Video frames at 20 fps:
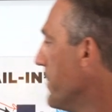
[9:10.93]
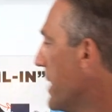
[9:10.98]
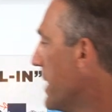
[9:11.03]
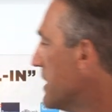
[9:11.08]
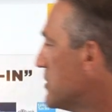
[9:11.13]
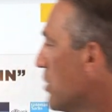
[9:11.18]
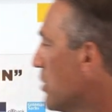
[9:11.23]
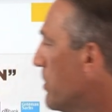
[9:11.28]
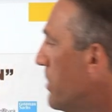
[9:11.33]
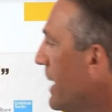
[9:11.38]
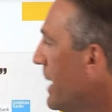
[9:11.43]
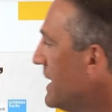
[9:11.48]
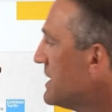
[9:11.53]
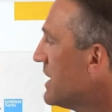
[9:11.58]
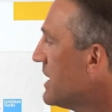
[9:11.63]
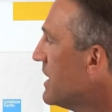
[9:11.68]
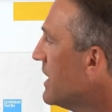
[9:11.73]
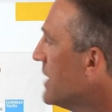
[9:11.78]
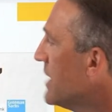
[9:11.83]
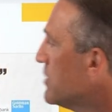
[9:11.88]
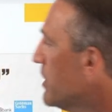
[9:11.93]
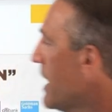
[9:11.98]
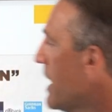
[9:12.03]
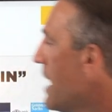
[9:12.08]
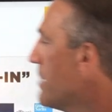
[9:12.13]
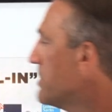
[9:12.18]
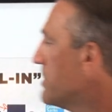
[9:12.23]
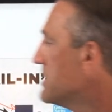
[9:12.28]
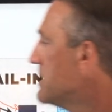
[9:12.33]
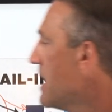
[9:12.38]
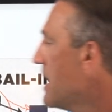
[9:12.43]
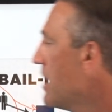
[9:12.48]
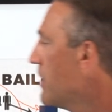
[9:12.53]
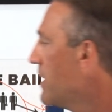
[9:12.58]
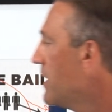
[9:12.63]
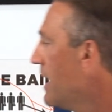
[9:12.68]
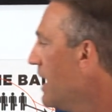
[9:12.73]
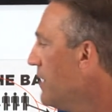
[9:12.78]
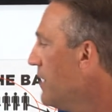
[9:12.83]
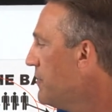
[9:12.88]
And so basically that's what happens now.
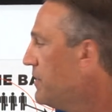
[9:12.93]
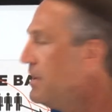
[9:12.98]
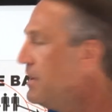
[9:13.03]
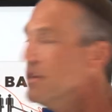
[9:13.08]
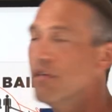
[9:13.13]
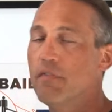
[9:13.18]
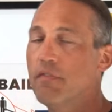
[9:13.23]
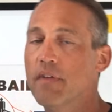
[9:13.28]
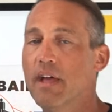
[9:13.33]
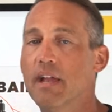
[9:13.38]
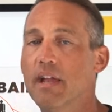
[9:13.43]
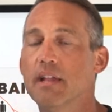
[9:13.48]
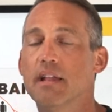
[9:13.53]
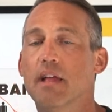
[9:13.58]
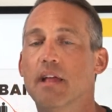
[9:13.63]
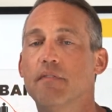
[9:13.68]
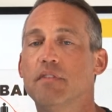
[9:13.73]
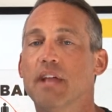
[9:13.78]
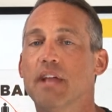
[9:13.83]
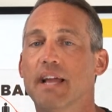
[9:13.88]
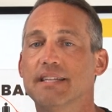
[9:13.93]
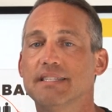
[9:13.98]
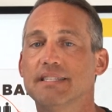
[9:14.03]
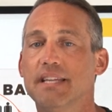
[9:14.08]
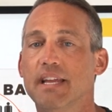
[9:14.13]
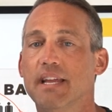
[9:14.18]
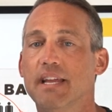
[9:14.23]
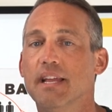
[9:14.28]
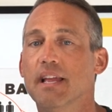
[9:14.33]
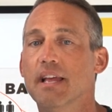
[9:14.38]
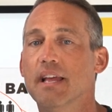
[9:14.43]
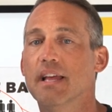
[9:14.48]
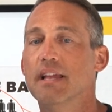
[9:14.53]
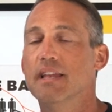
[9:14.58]
The Fed and FDIC